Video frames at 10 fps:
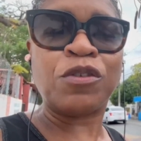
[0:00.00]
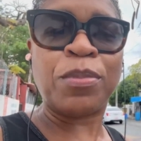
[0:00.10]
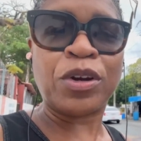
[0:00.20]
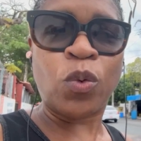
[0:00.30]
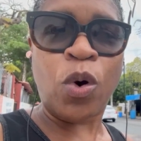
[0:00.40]
you
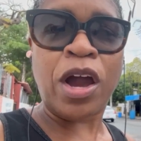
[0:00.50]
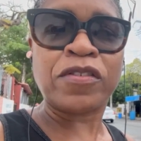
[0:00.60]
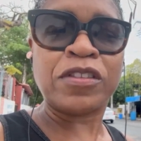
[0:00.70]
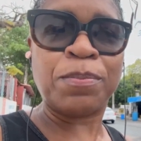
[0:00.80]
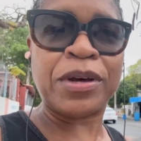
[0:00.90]
better watch
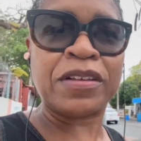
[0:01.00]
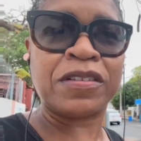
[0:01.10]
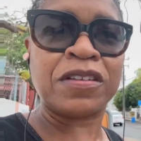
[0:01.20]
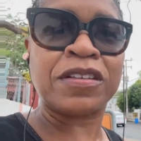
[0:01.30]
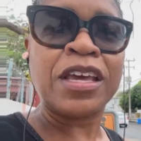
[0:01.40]
the
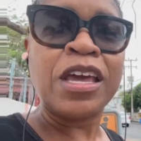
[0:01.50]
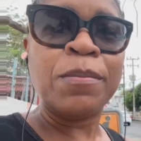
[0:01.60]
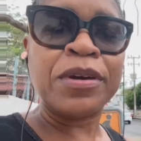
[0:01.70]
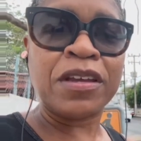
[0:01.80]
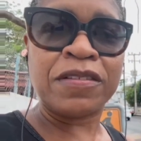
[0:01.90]
buses
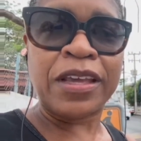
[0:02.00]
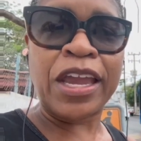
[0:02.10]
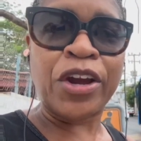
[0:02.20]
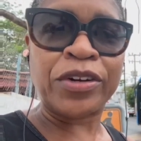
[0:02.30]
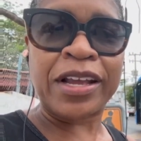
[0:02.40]
because they
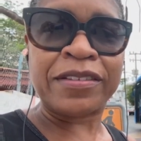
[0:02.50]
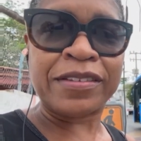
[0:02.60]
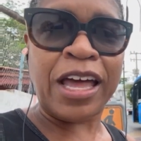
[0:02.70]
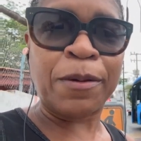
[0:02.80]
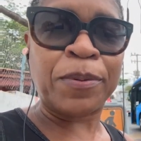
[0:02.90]
are not
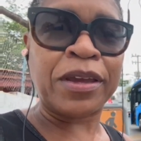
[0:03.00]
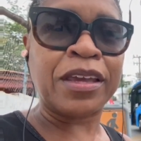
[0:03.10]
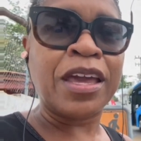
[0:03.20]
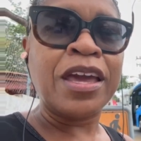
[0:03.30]
stopping.